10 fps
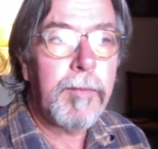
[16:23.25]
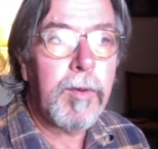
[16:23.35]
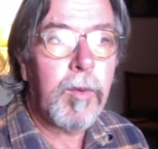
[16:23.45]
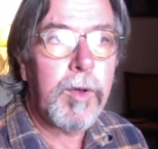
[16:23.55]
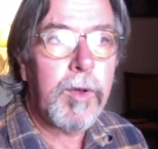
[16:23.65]

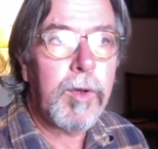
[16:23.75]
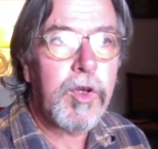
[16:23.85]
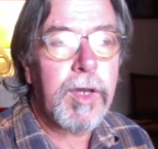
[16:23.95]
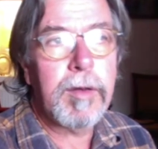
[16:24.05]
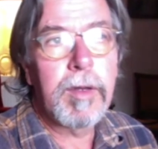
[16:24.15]
which
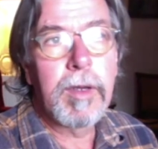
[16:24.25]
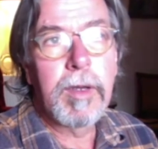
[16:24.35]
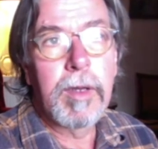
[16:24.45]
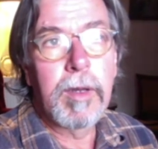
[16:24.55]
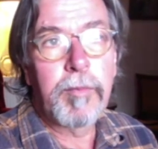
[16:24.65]
in
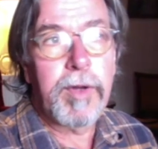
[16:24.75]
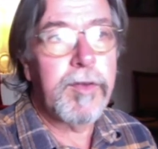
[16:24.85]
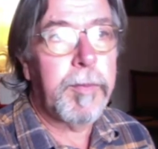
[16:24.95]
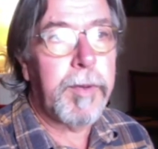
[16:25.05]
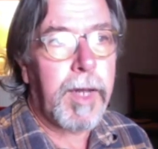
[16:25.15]

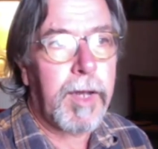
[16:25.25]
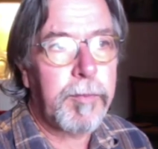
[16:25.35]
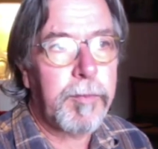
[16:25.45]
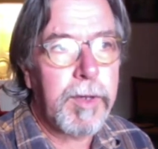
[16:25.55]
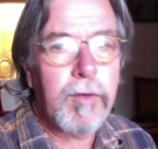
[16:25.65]
principle has
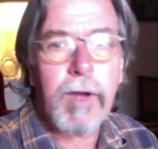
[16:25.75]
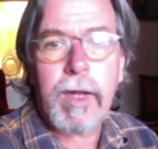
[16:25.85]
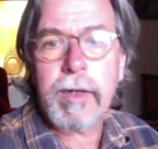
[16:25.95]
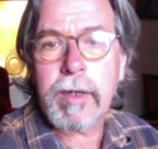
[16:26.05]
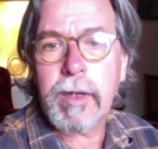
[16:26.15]
been
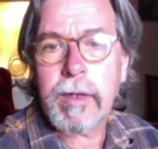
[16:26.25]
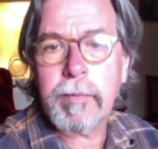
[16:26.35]
granted,